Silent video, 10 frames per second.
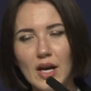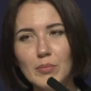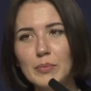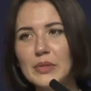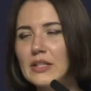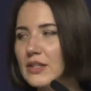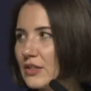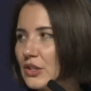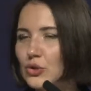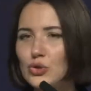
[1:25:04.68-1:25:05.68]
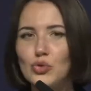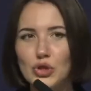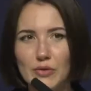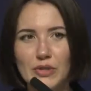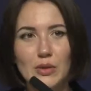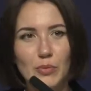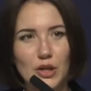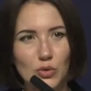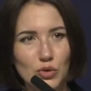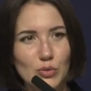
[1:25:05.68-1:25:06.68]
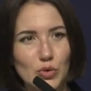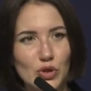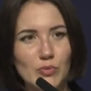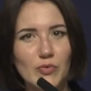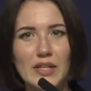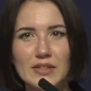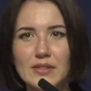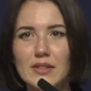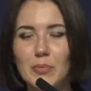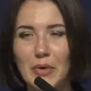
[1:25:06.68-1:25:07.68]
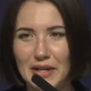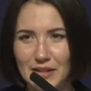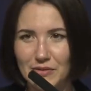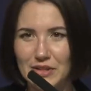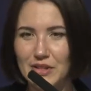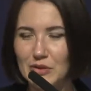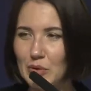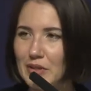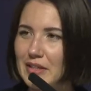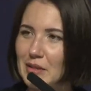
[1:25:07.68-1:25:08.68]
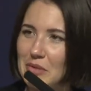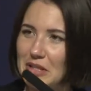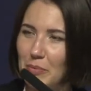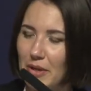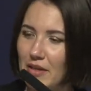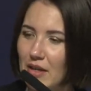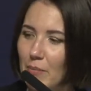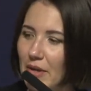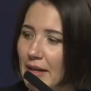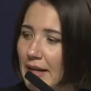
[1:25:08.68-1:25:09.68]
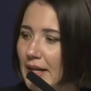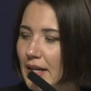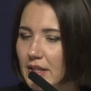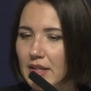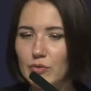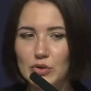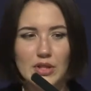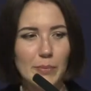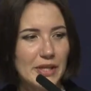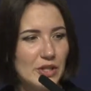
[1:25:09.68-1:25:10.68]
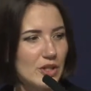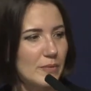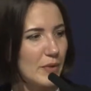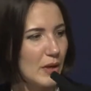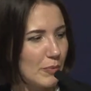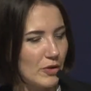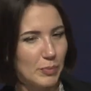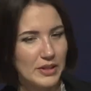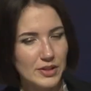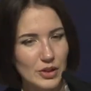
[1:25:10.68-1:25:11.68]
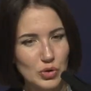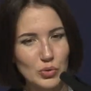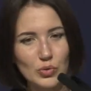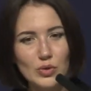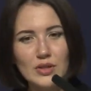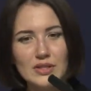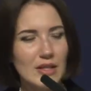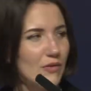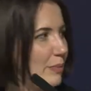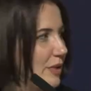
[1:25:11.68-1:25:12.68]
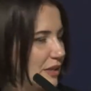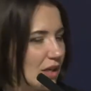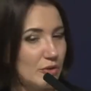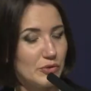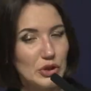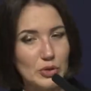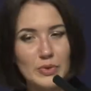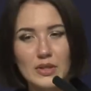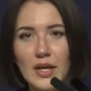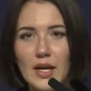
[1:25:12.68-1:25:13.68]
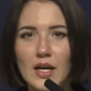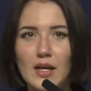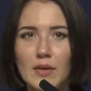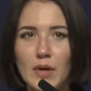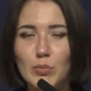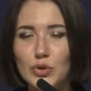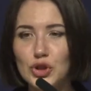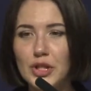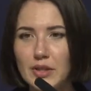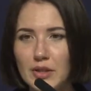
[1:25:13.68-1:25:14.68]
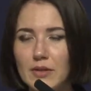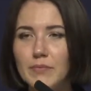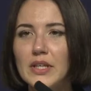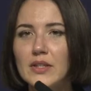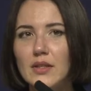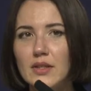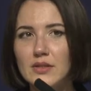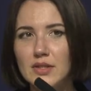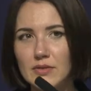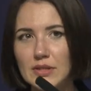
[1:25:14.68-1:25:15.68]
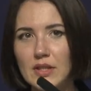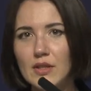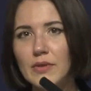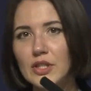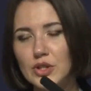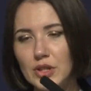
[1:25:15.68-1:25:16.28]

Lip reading: this initiative. These are all realistic programs, and I'm hoping that this year we will be able to give you the results. And again, to support of what Natalia Fishman has just said, that the training